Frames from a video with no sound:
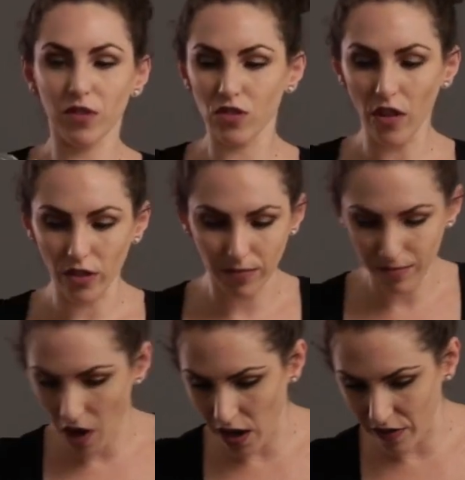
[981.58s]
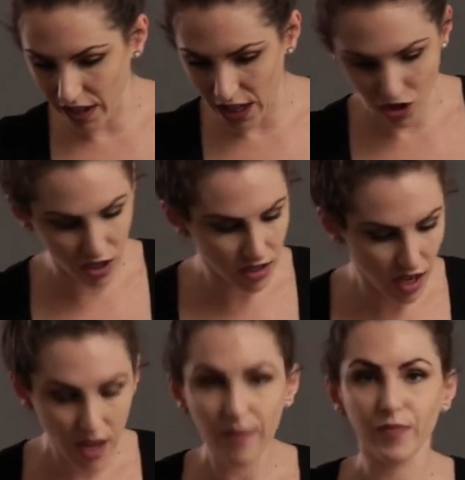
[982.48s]
there's other modifications.
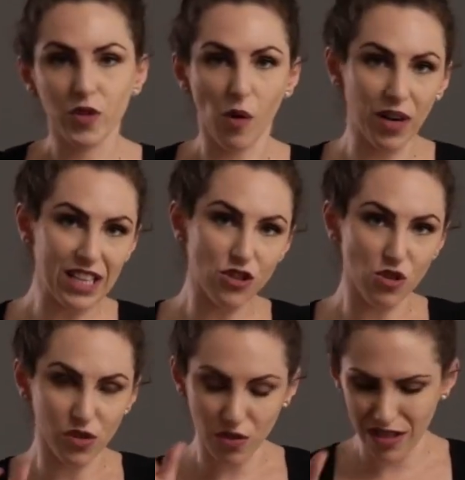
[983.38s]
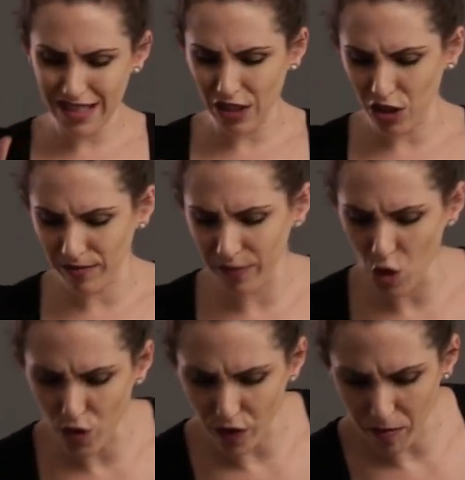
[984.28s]
So I want to introduce you to this little
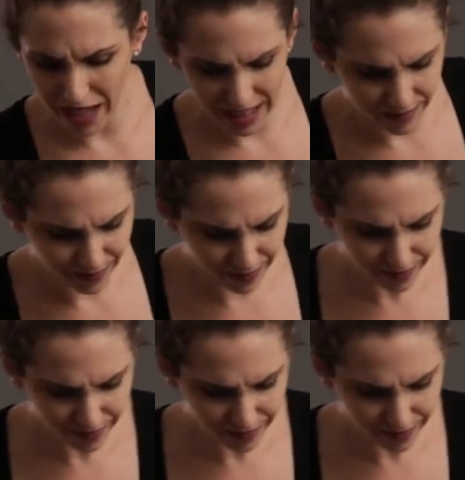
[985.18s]
useful pin.